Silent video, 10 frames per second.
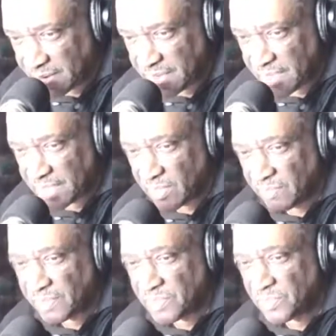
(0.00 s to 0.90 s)
She's
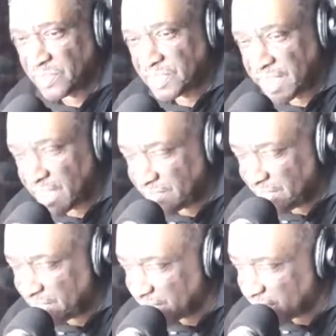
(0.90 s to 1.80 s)
over at Georgetown
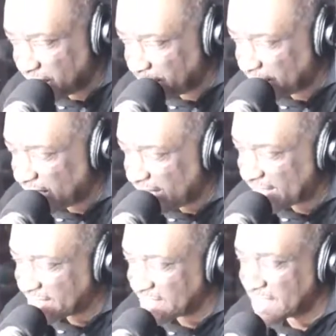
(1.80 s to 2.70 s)
teaching a couple of
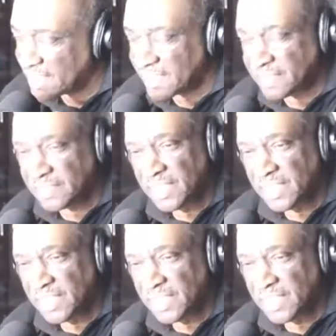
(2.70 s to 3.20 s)
classes and